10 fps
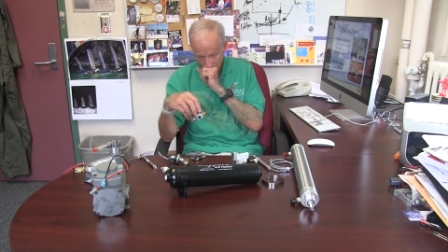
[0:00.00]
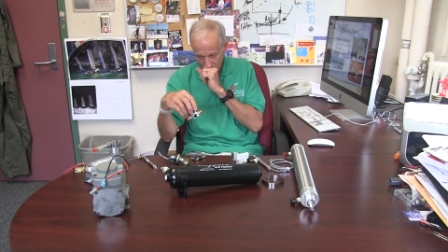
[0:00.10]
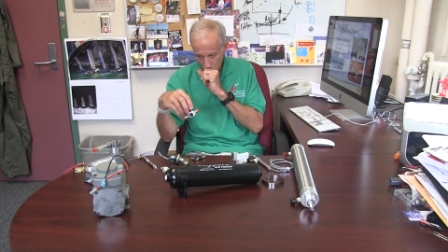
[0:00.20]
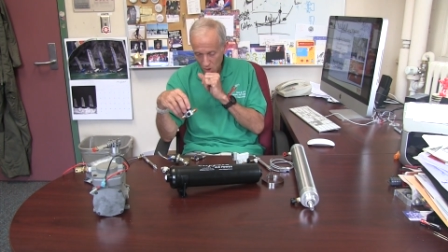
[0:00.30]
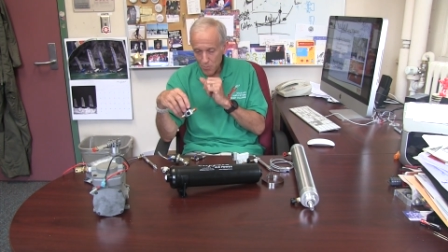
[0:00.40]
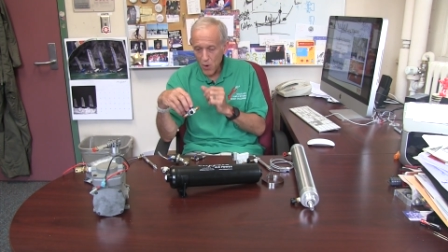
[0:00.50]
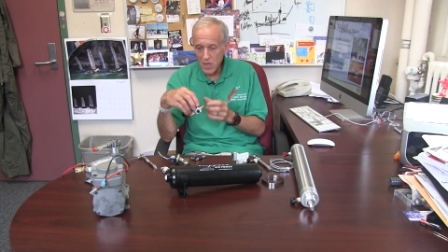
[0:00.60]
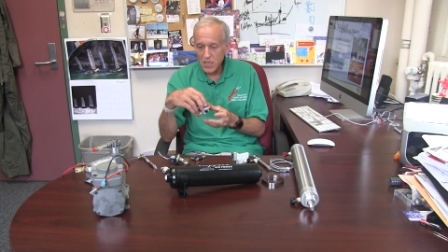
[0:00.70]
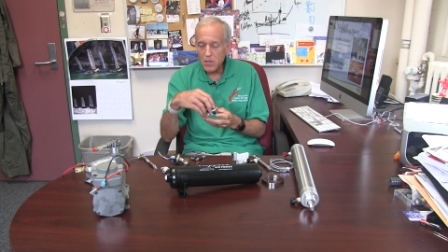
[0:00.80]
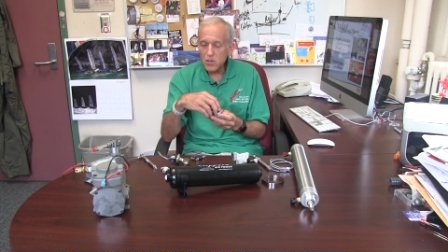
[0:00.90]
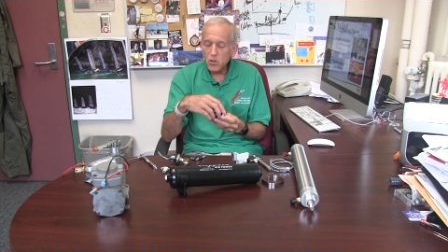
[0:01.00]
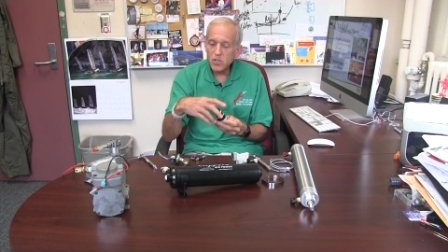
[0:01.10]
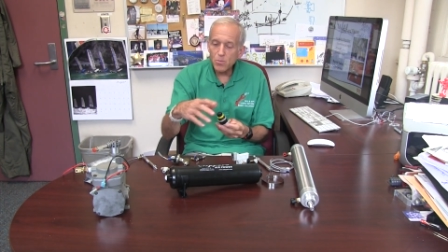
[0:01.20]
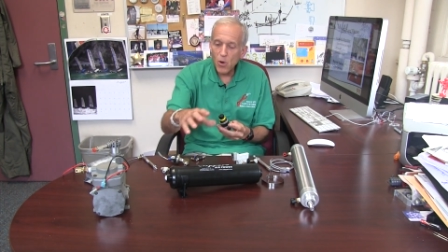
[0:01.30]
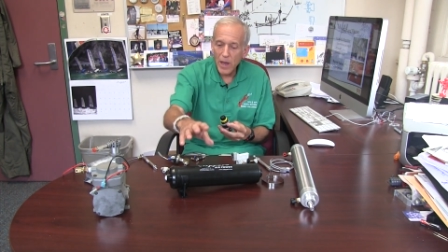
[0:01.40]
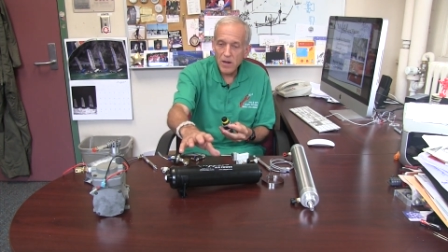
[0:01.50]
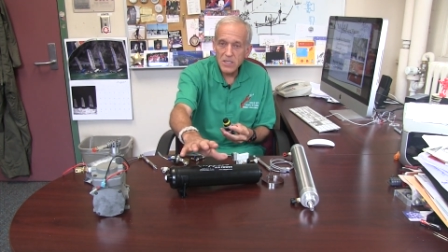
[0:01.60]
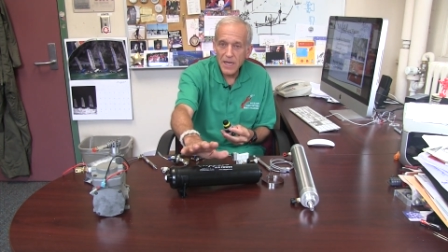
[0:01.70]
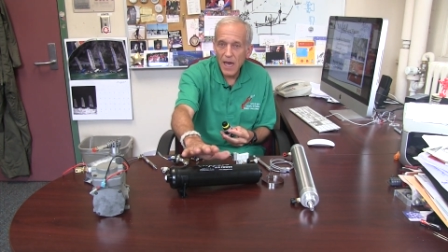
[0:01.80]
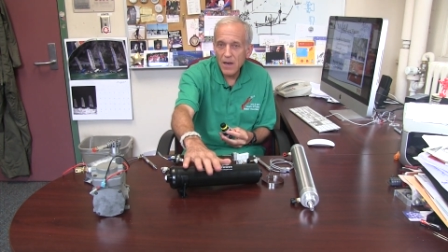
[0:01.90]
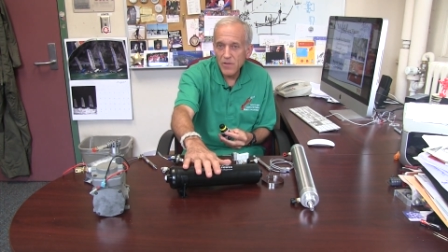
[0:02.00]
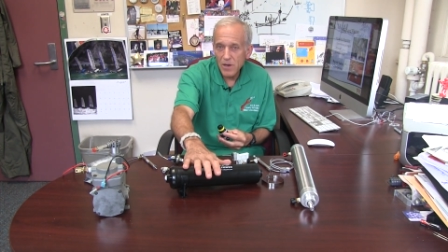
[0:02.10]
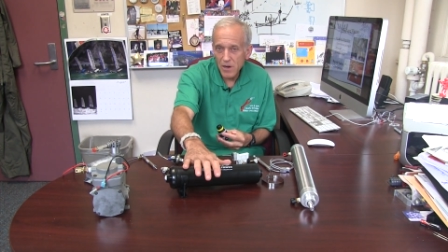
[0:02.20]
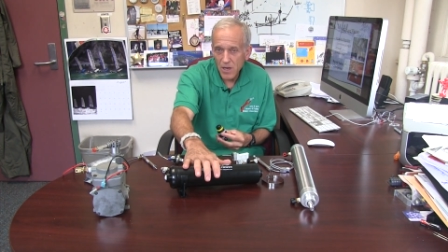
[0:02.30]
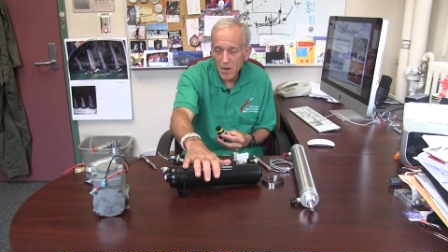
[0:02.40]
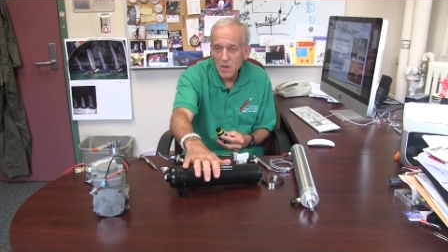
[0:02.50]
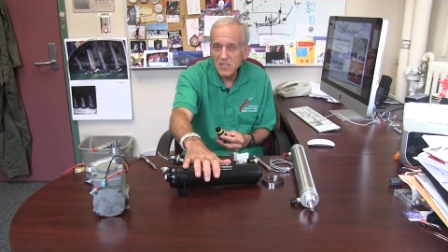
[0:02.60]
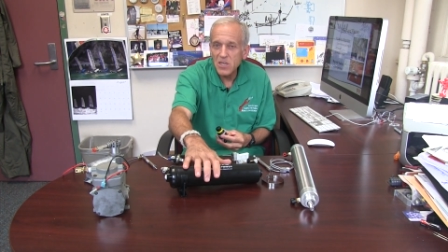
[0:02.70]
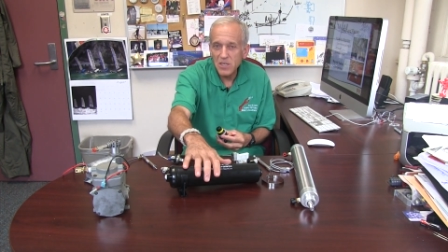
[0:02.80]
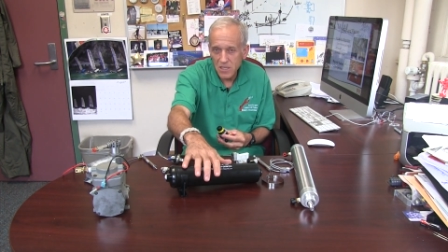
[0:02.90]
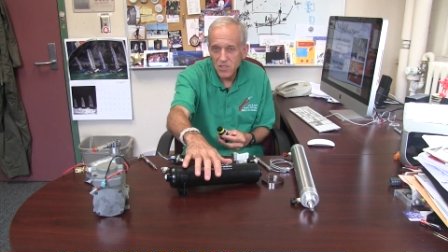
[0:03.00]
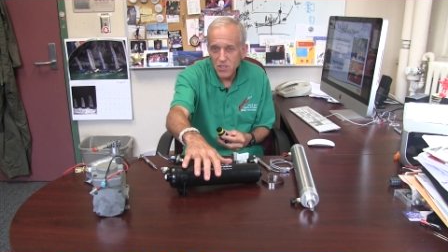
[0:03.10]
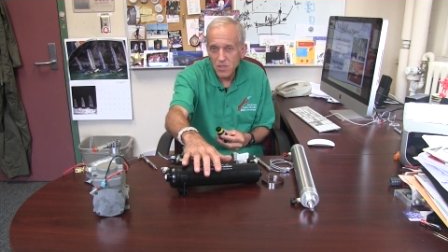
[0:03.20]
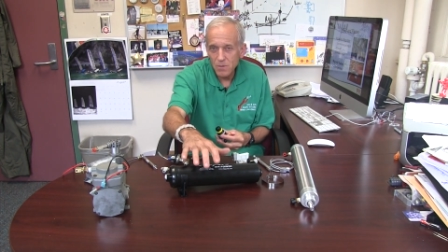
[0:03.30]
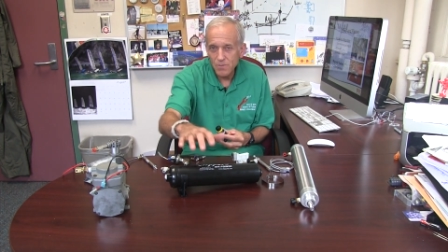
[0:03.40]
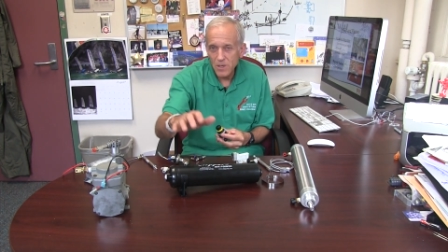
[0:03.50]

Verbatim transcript: But more importantly, you'll use more energy out of your accumulator than you need to.